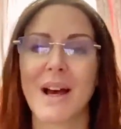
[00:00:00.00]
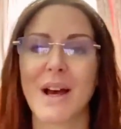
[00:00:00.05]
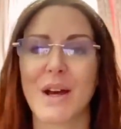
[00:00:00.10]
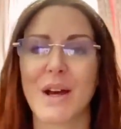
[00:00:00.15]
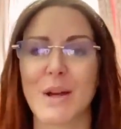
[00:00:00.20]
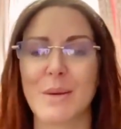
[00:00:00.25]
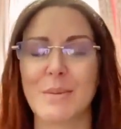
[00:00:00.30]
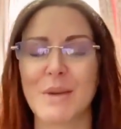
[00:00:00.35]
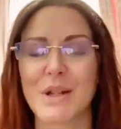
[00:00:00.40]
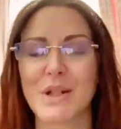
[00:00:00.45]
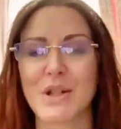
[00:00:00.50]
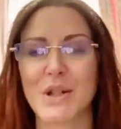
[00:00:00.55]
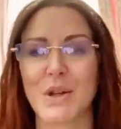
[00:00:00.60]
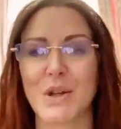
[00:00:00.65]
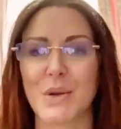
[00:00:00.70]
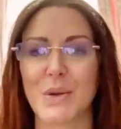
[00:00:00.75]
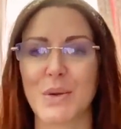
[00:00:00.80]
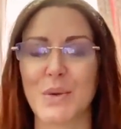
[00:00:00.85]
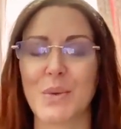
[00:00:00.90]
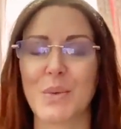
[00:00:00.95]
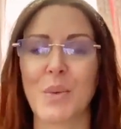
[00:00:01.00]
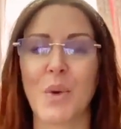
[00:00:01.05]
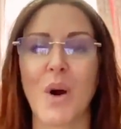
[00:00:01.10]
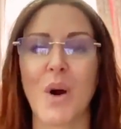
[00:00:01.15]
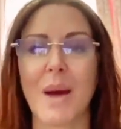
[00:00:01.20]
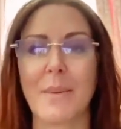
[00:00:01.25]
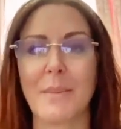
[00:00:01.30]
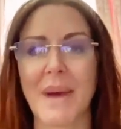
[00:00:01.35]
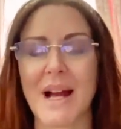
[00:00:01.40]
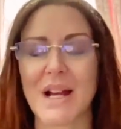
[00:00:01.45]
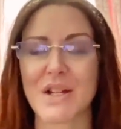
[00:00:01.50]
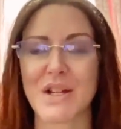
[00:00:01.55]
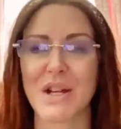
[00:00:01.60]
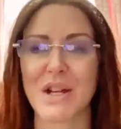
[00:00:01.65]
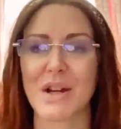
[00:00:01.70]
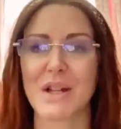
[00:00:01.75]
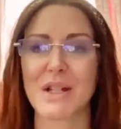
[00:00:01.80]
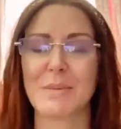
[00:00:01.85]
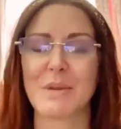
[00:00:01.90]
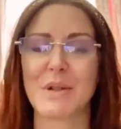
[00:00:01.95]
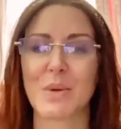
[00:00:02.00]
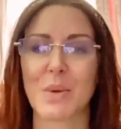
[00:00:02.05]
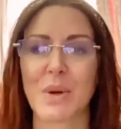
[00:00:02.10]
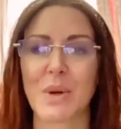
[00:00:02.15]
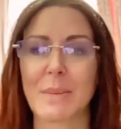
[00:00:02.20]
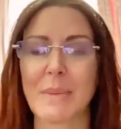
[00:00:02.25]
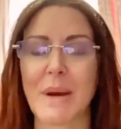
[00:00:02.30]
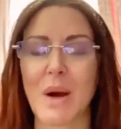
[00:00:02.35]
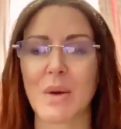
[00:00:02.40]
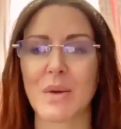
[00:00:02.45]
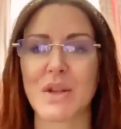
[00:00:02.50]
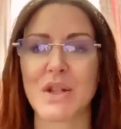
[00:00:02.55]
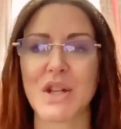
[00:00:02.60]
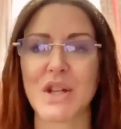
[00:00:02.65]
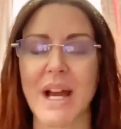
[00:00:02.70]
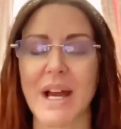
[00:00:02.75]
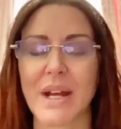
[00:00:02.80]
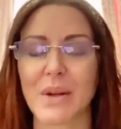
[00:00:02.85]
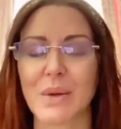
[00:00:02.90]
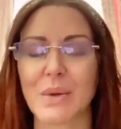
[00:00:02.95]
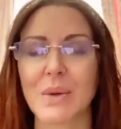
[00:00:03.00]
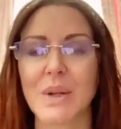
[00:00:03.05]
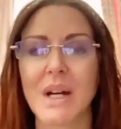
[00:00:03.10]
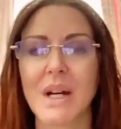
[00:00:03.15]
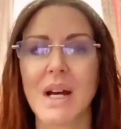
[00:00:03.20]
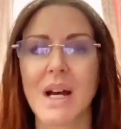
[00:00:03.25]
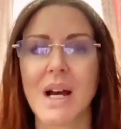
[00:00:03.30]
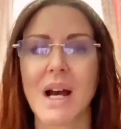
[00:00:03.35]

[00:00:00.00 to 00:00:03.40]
to what I'm actually going to be talking about on the channel.